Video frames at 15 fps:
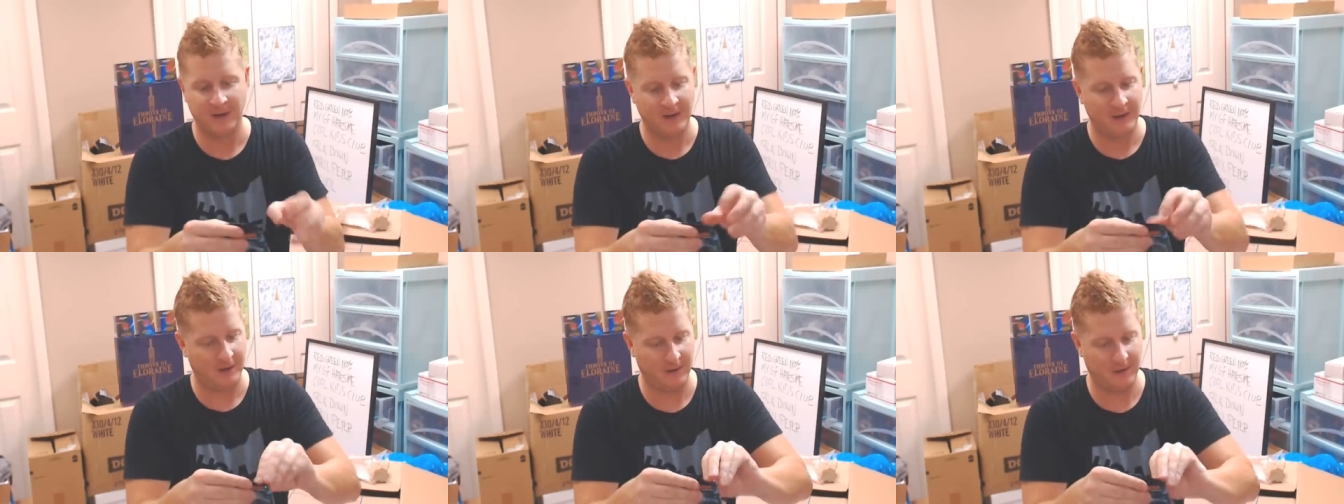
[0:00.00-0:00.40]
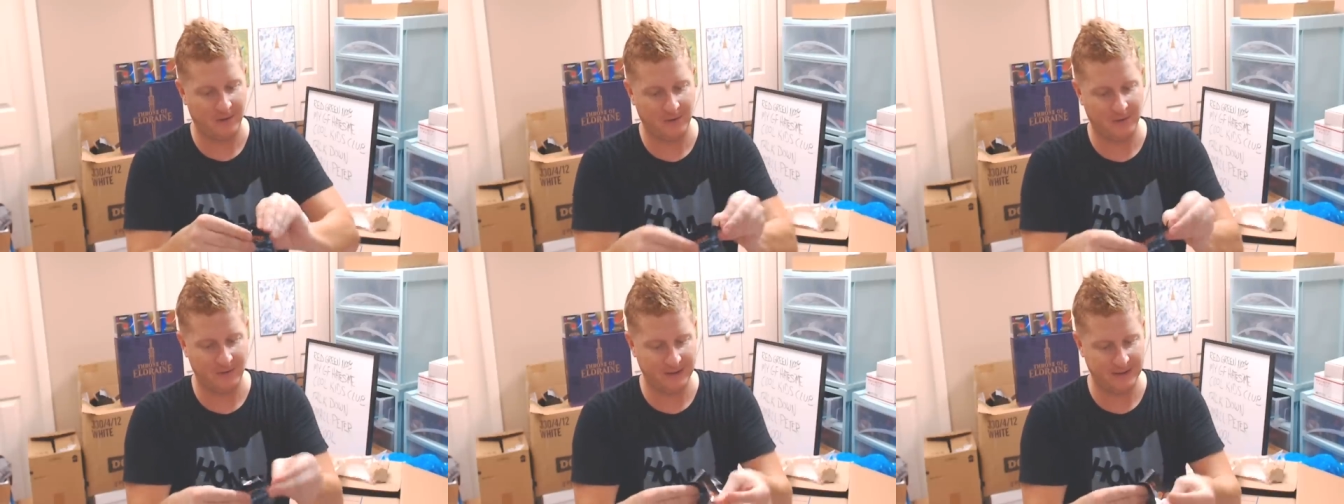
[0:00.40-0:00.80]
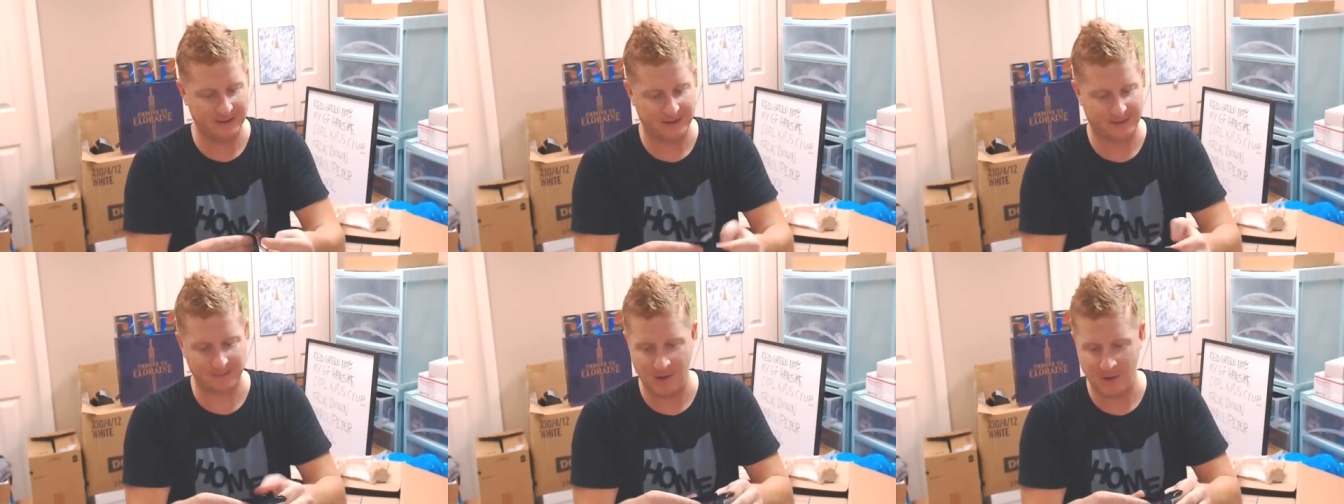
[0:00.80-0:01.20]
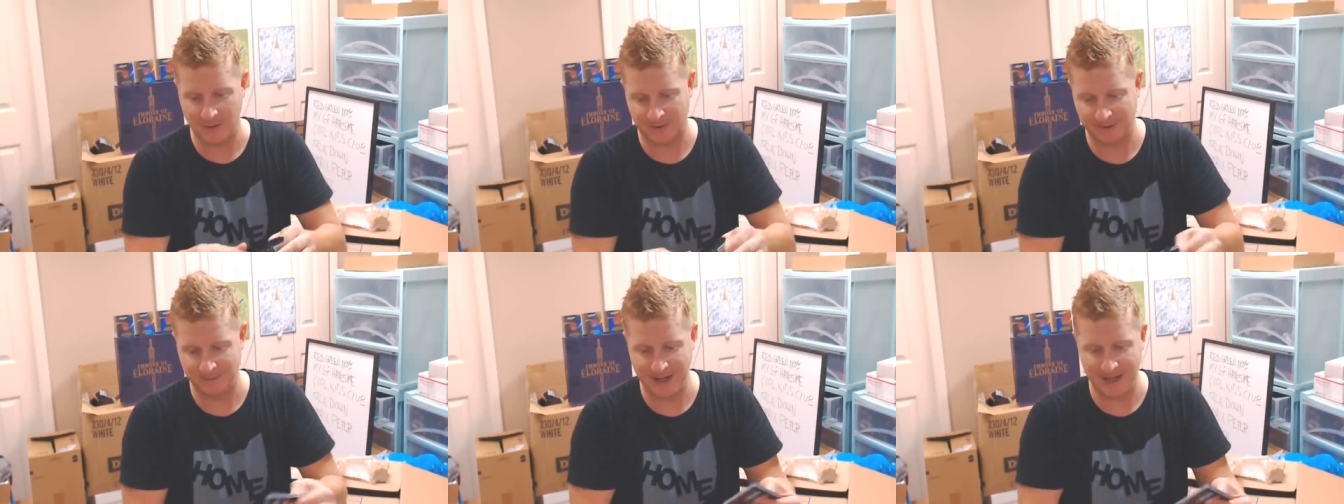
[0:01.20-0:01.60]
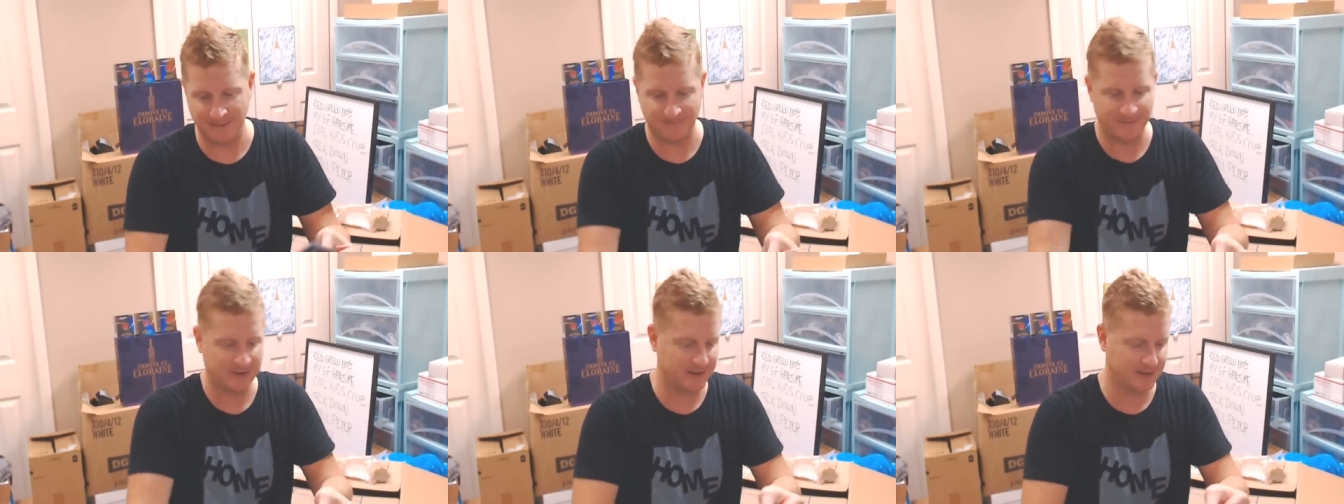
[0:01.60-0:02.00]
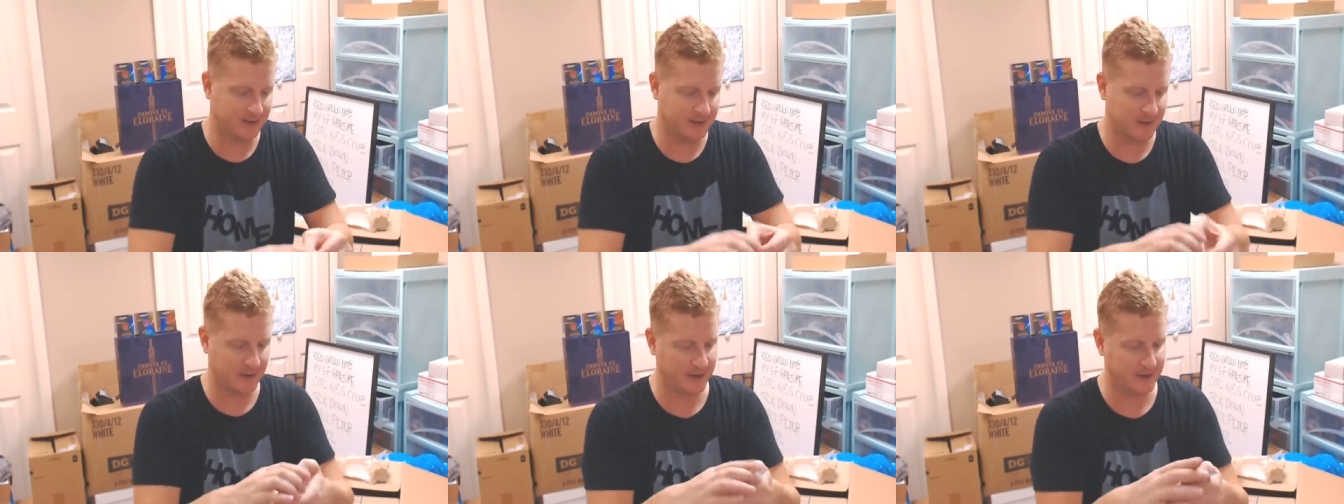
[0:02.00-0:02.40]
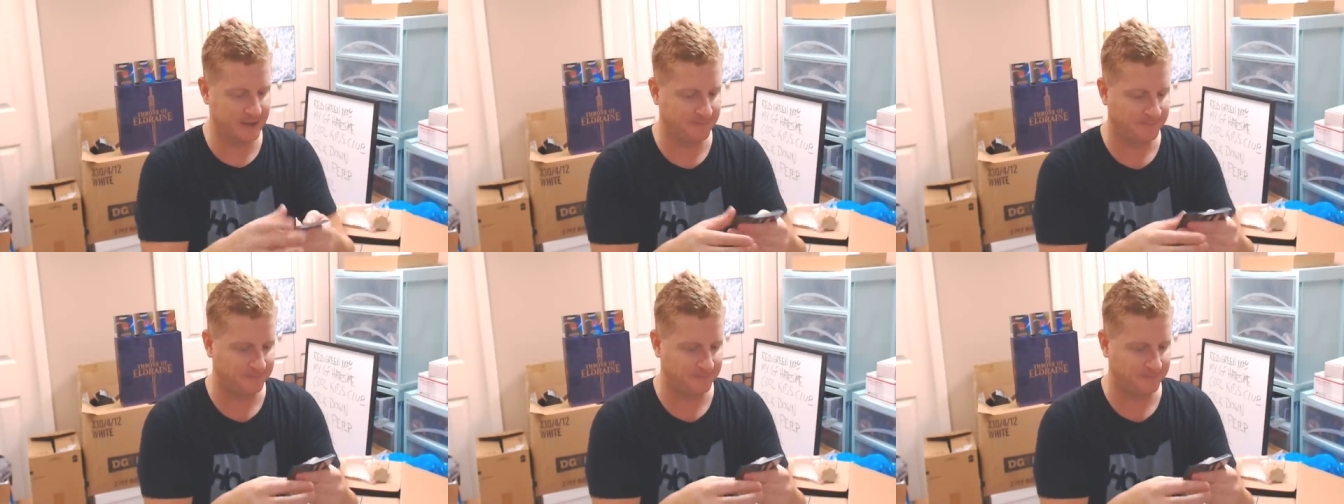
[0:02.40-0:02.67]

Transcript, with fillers: Holy smokes, man. This is dirty.